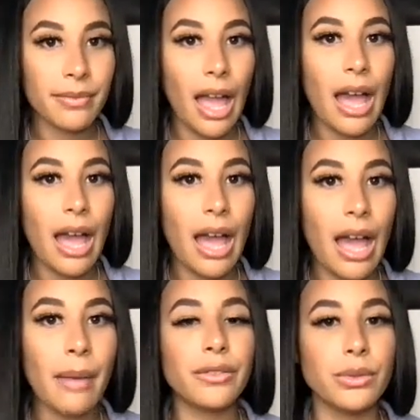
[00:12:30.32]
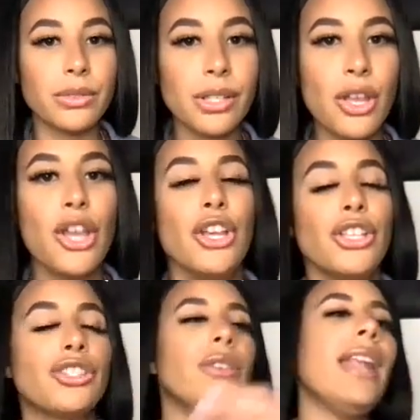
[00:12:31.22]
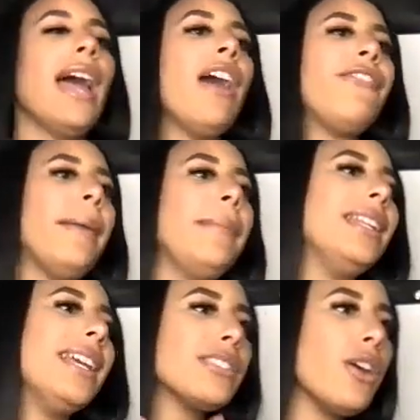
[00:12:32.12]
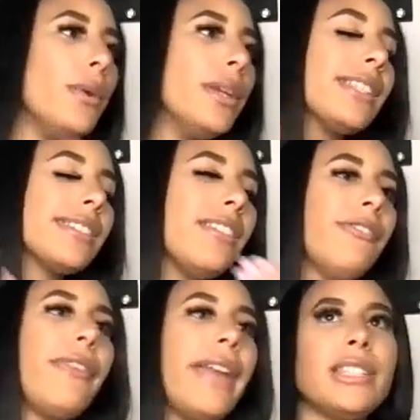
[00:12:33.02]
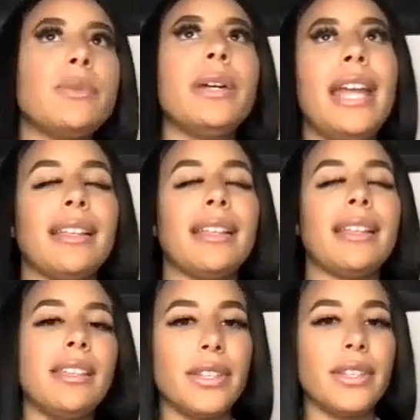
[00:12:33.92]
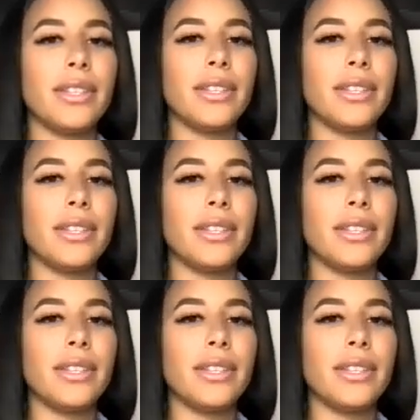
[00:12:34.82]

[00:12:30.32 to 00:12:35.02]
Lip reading: I'm confused. So now, family, let's go into some phase one activities.